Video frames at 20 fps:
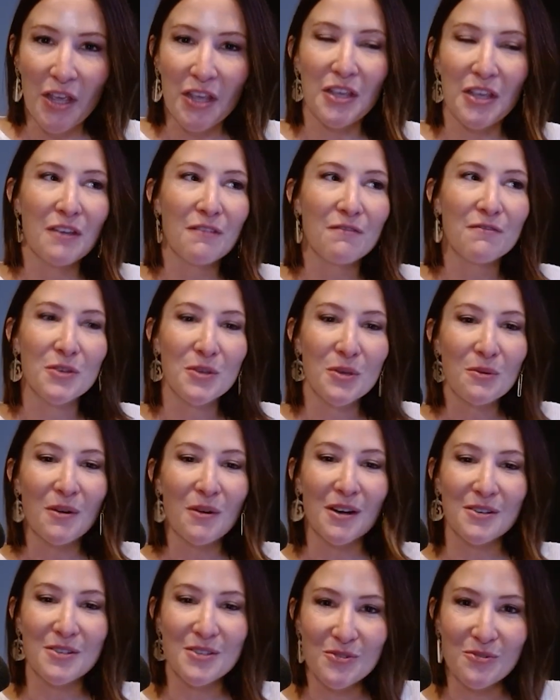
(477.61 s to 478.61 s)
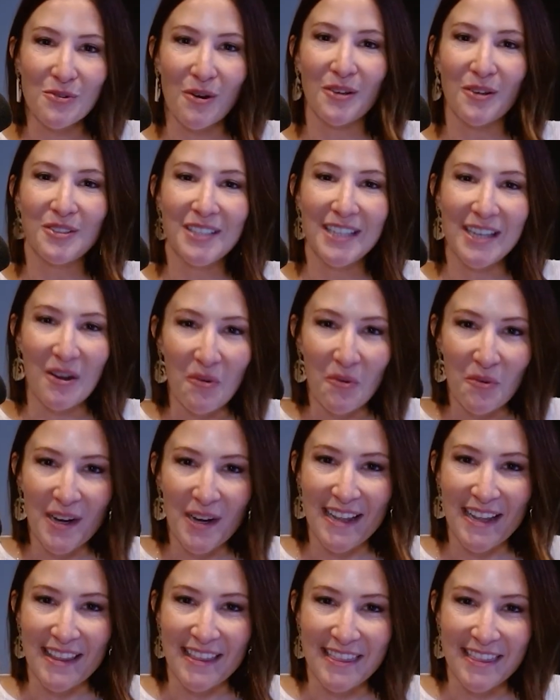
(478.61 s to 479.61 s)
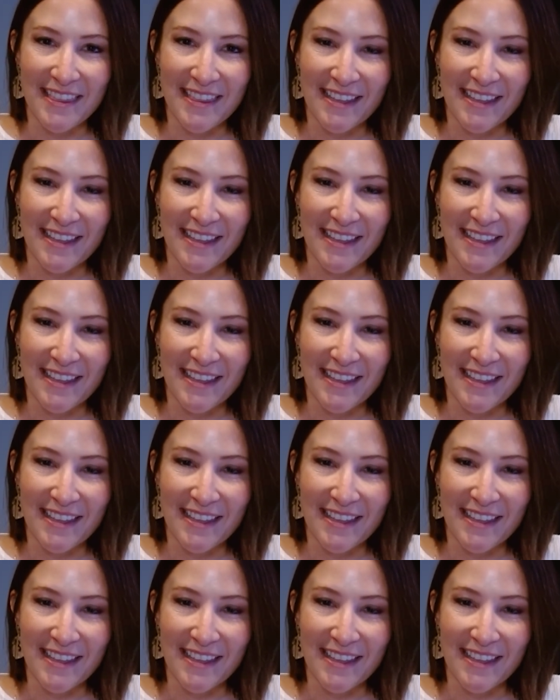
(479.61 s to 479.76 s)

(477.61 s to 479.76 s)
If you are struggling with